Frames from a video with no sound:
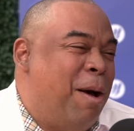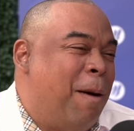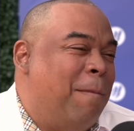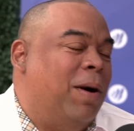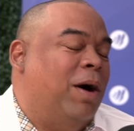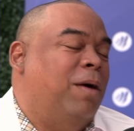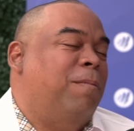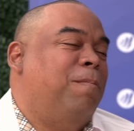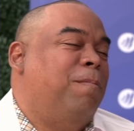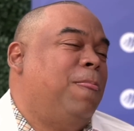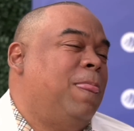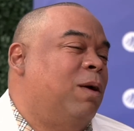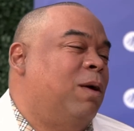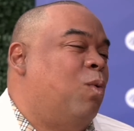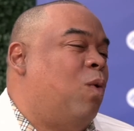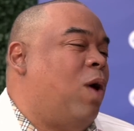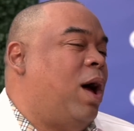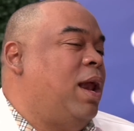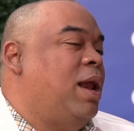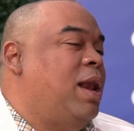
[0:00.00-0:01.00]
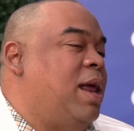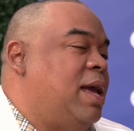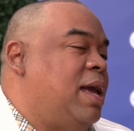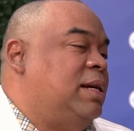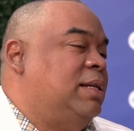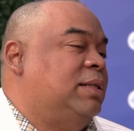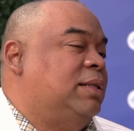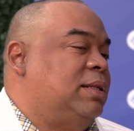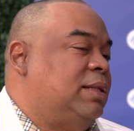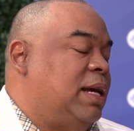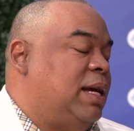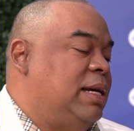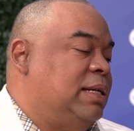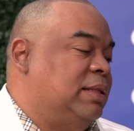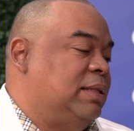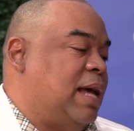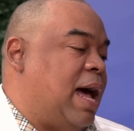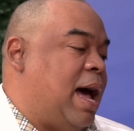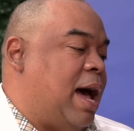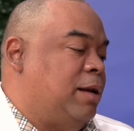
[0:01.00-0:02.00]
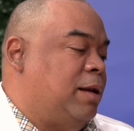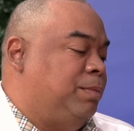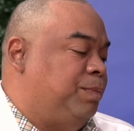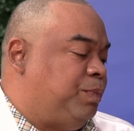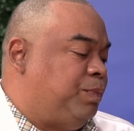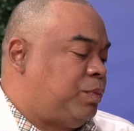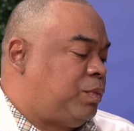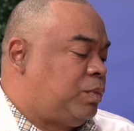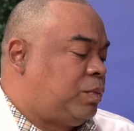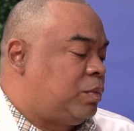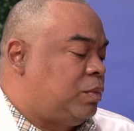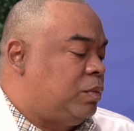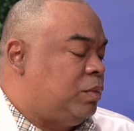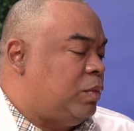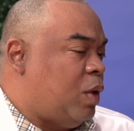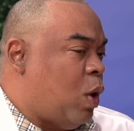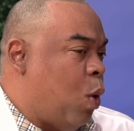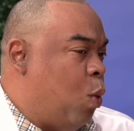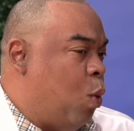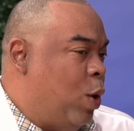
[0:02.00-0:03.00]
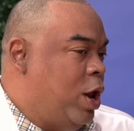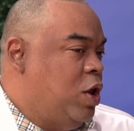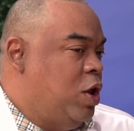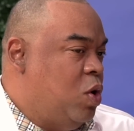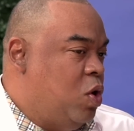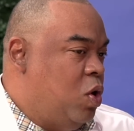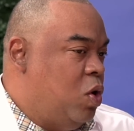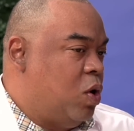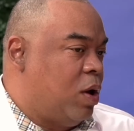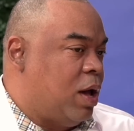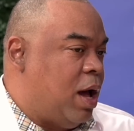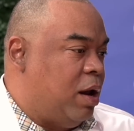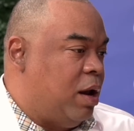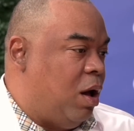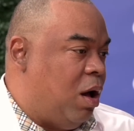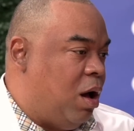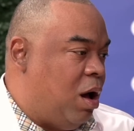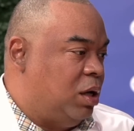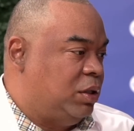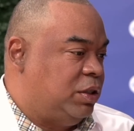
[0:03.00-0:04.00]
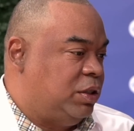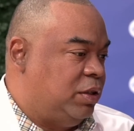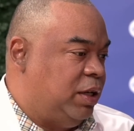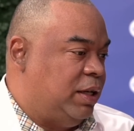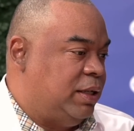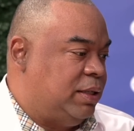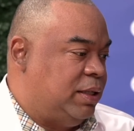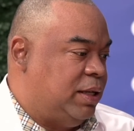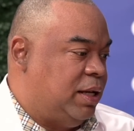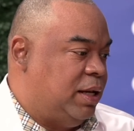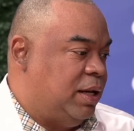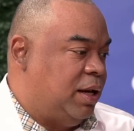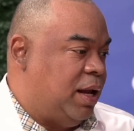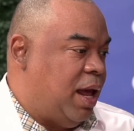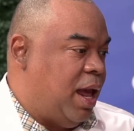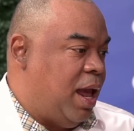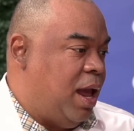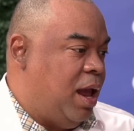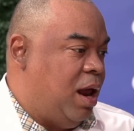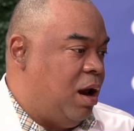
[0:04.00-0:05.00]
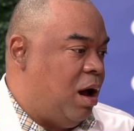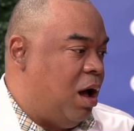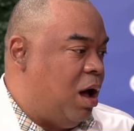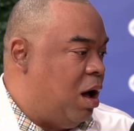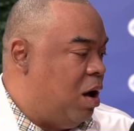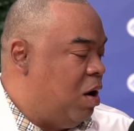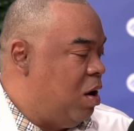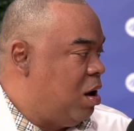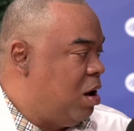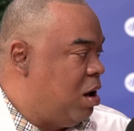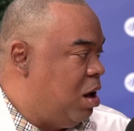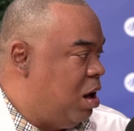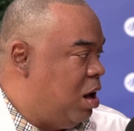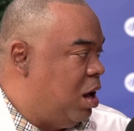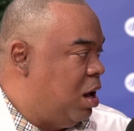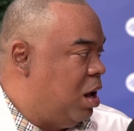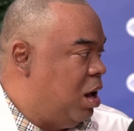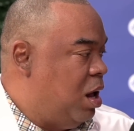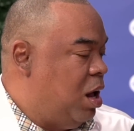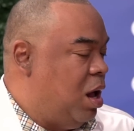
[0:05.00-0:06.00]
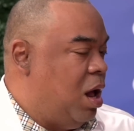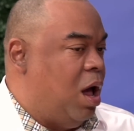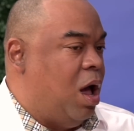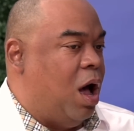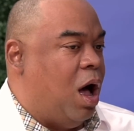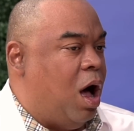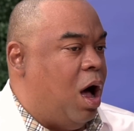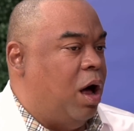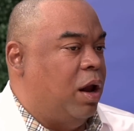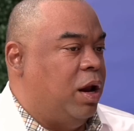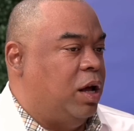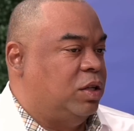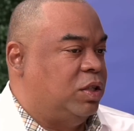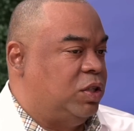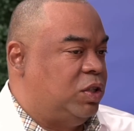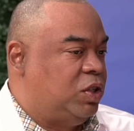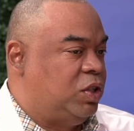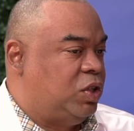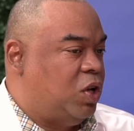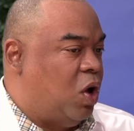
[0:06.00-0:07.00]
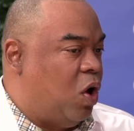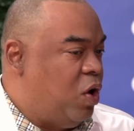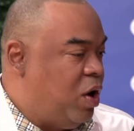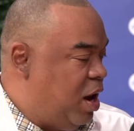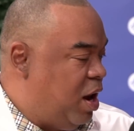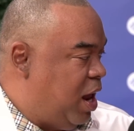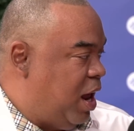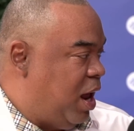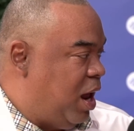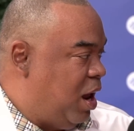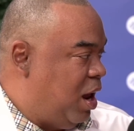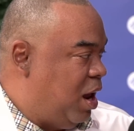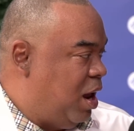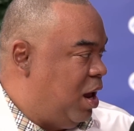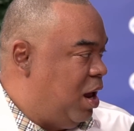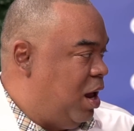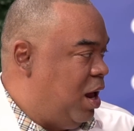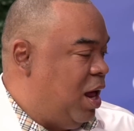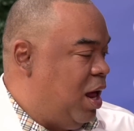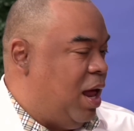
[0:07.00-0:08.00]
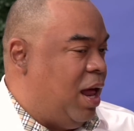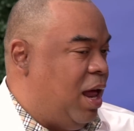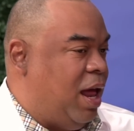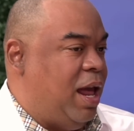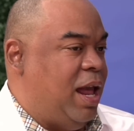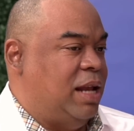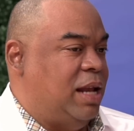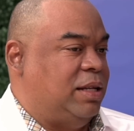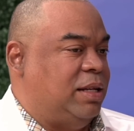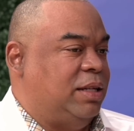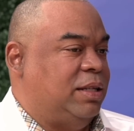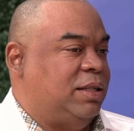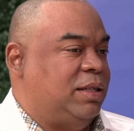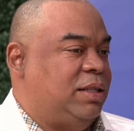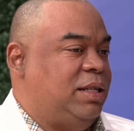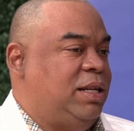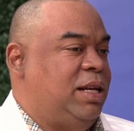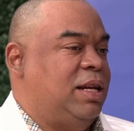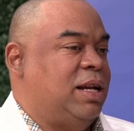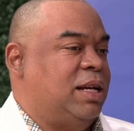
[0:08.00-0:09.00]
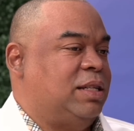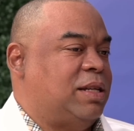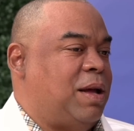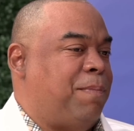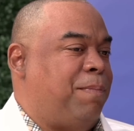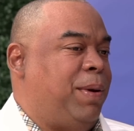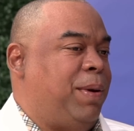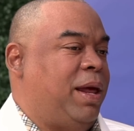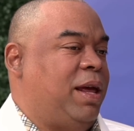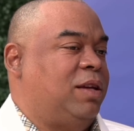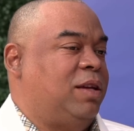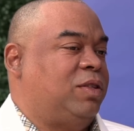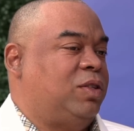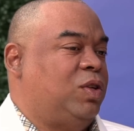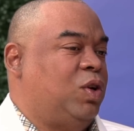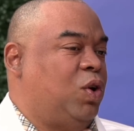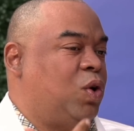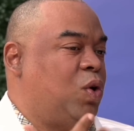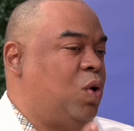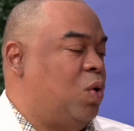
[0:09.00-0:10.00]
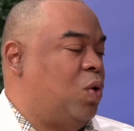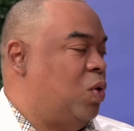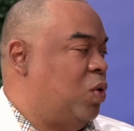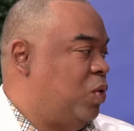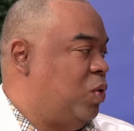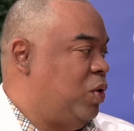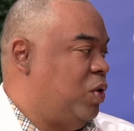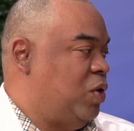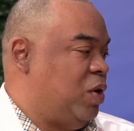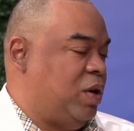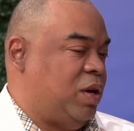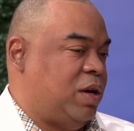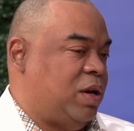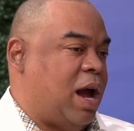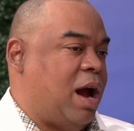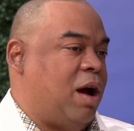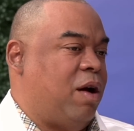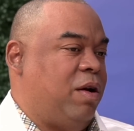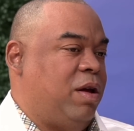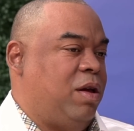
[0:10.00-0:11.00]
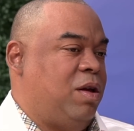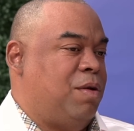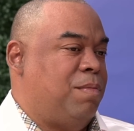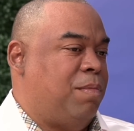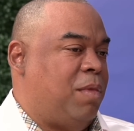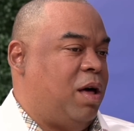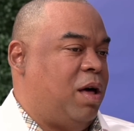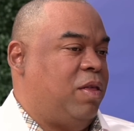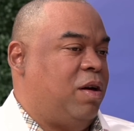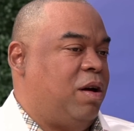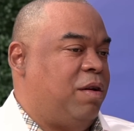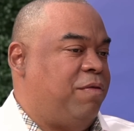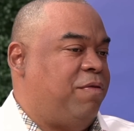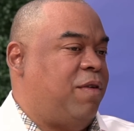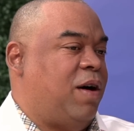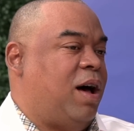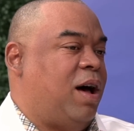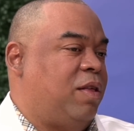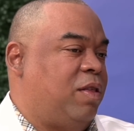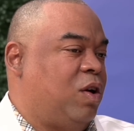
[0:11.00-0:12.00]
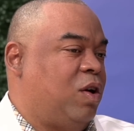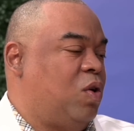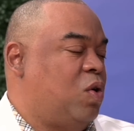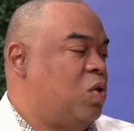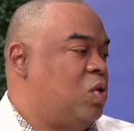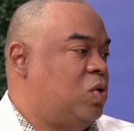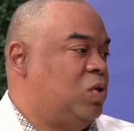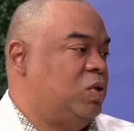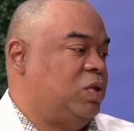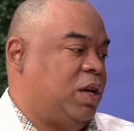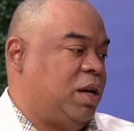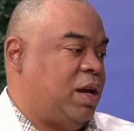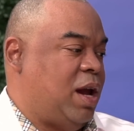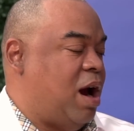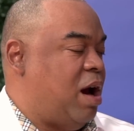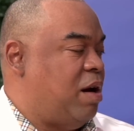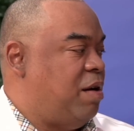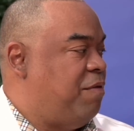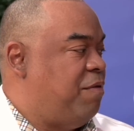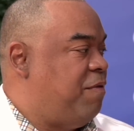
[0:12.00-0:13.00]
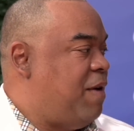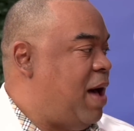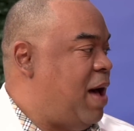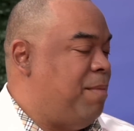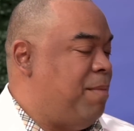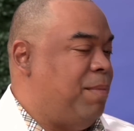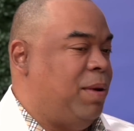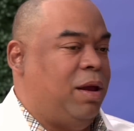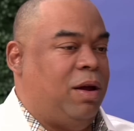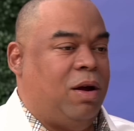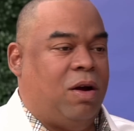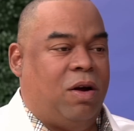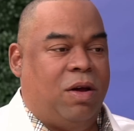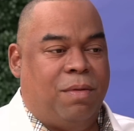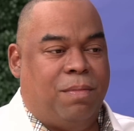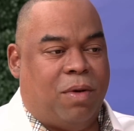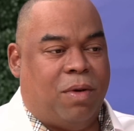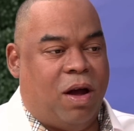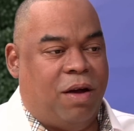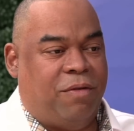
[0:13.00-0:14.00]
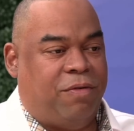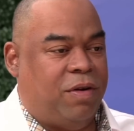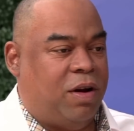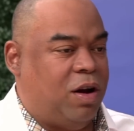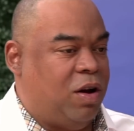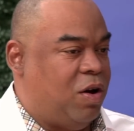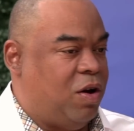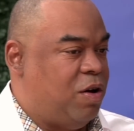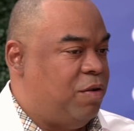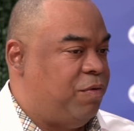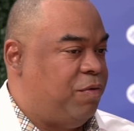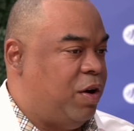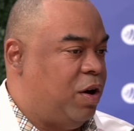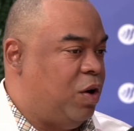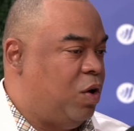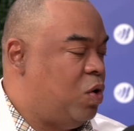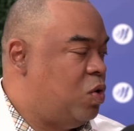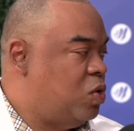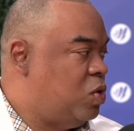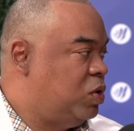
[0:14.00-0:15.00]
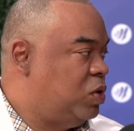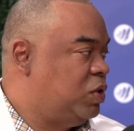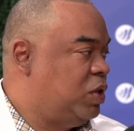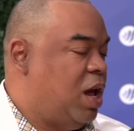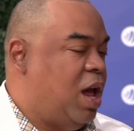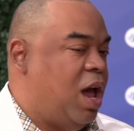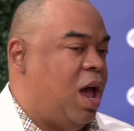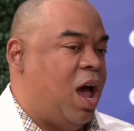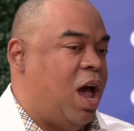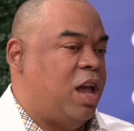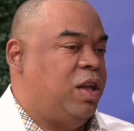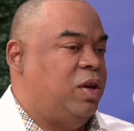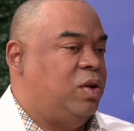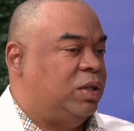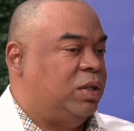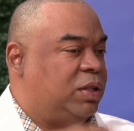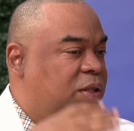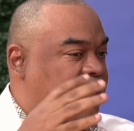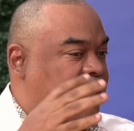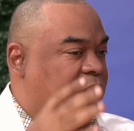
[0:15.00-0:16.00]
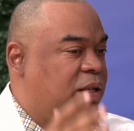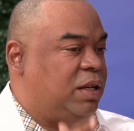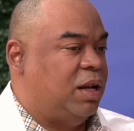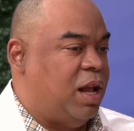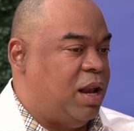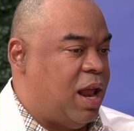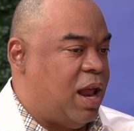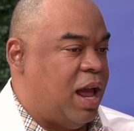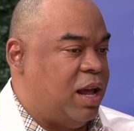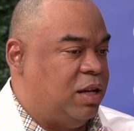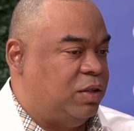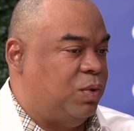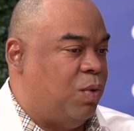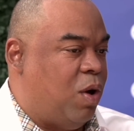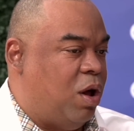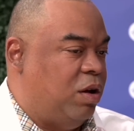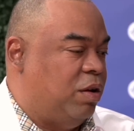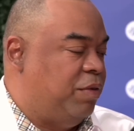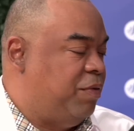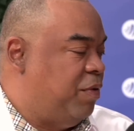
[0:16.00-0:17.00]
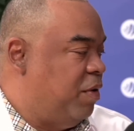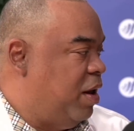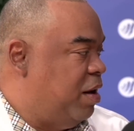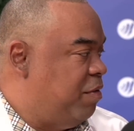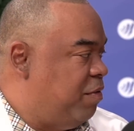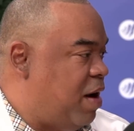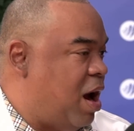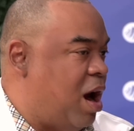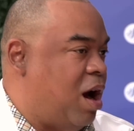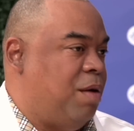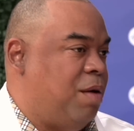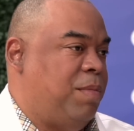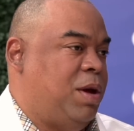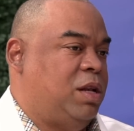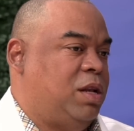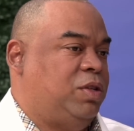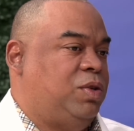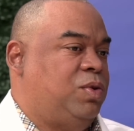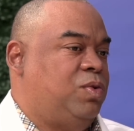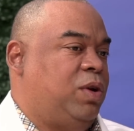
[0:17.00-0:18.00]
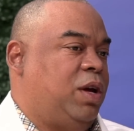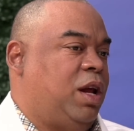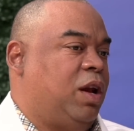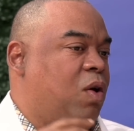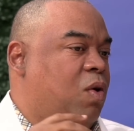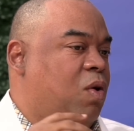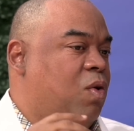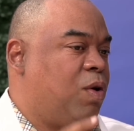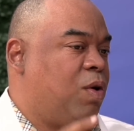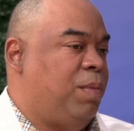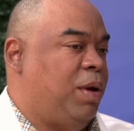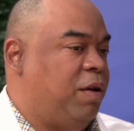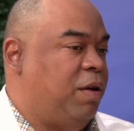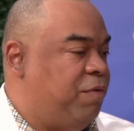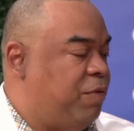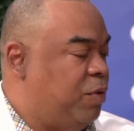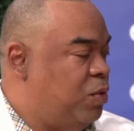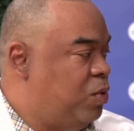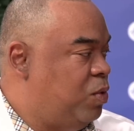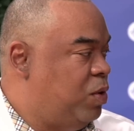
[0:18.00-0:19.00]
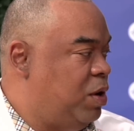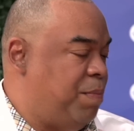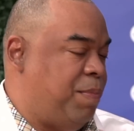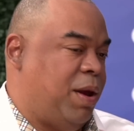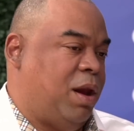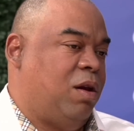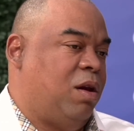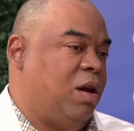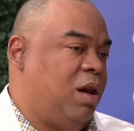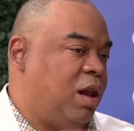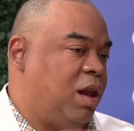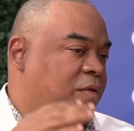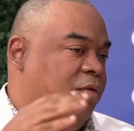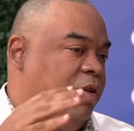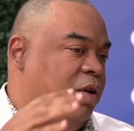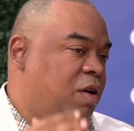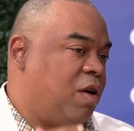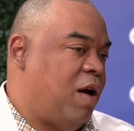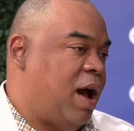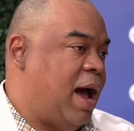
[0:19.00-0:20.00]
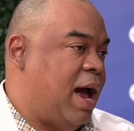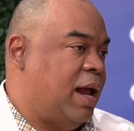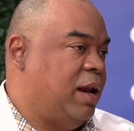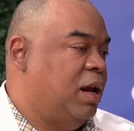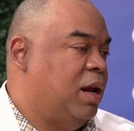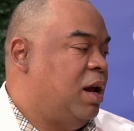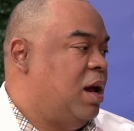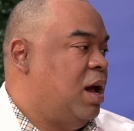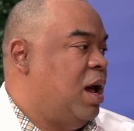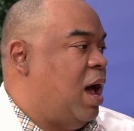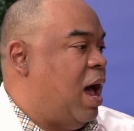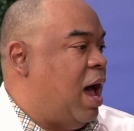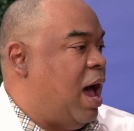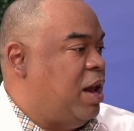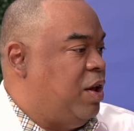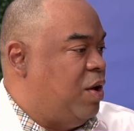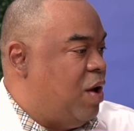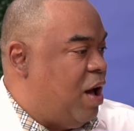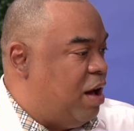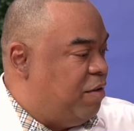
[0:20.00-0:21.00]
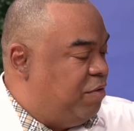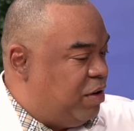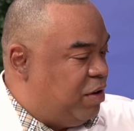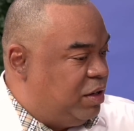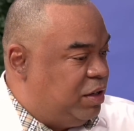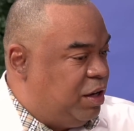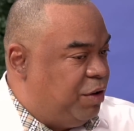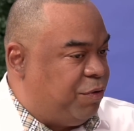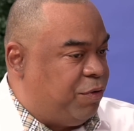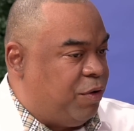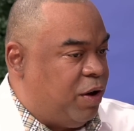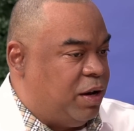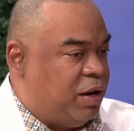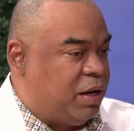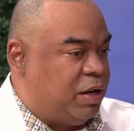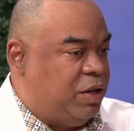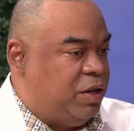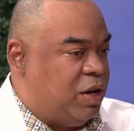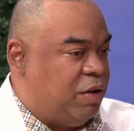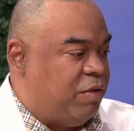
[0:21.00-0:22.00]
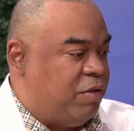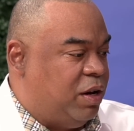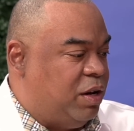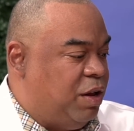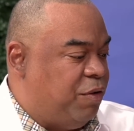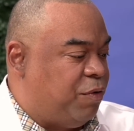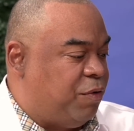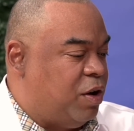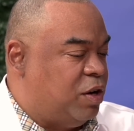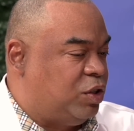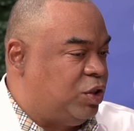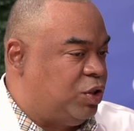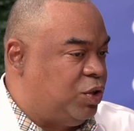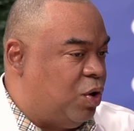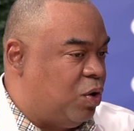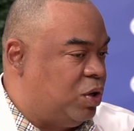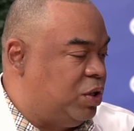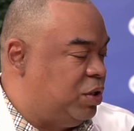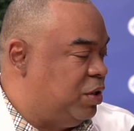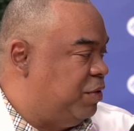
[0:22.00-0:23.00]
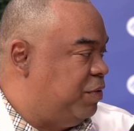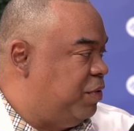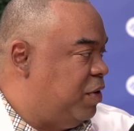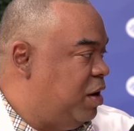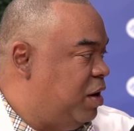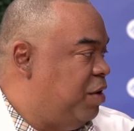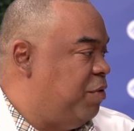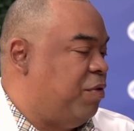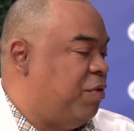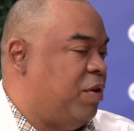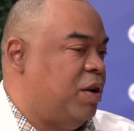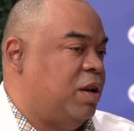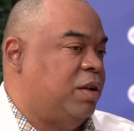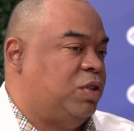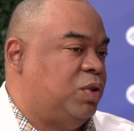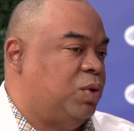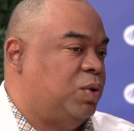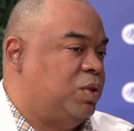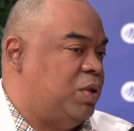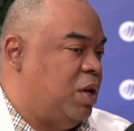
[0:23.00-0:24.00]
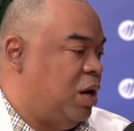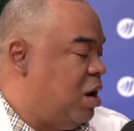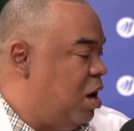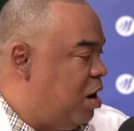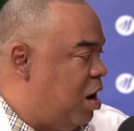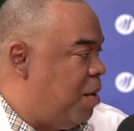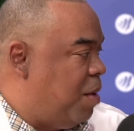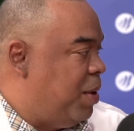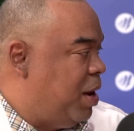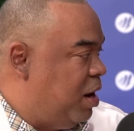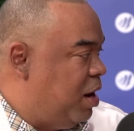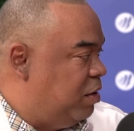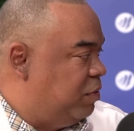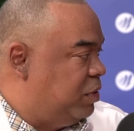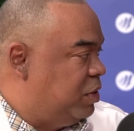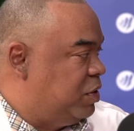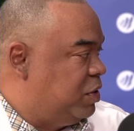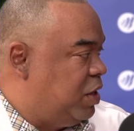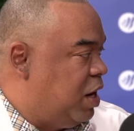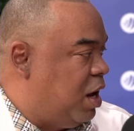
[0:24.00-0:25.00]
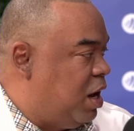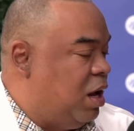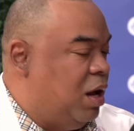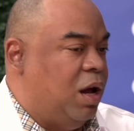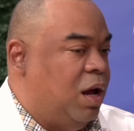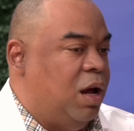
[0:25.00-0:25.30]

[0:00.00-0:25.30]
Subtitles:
But what it is that when you look at horse racing in Hong Kong on a Sunday, it is seen as a place to go. You carry, your mother and father goes, they carry the family, or your boyfriend and girlfriend goes, and you sit in a nice, wonderful environment. You get gourmet food, depending on the level you're at, and you have a different structure for different socioeconomic levels, yeah?